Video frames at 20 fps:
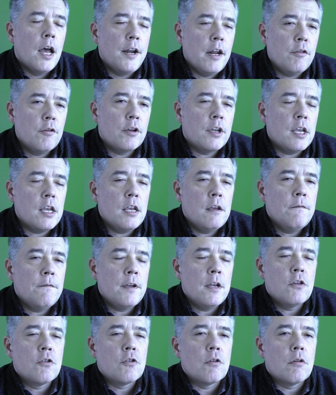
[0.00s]
Another key
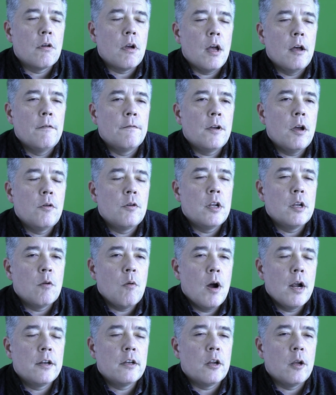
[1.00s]
feature of Kony
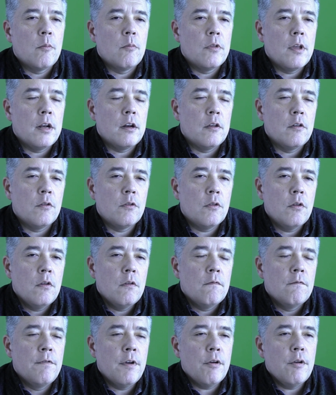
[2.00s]
Quantum that is
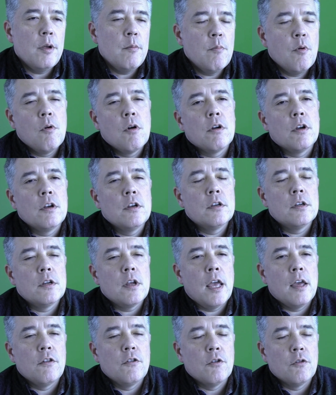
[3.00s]
very
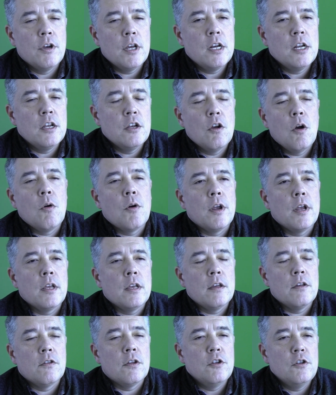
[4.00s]
important as you're getting going
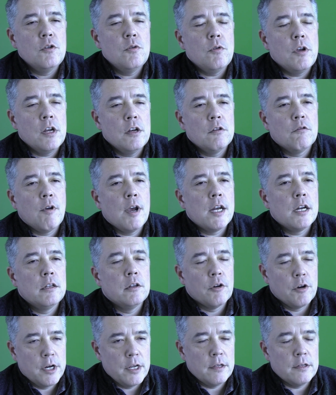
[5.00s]
is a new integrated
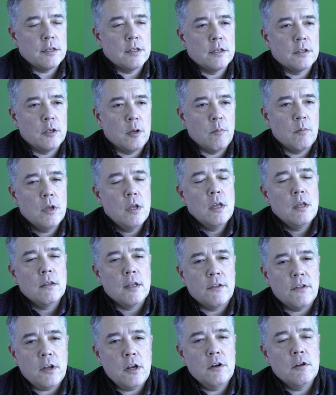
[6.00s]
learning system
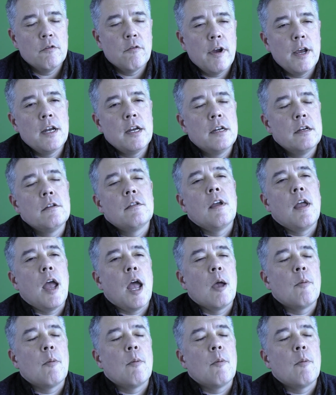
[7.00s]
that's integrated into the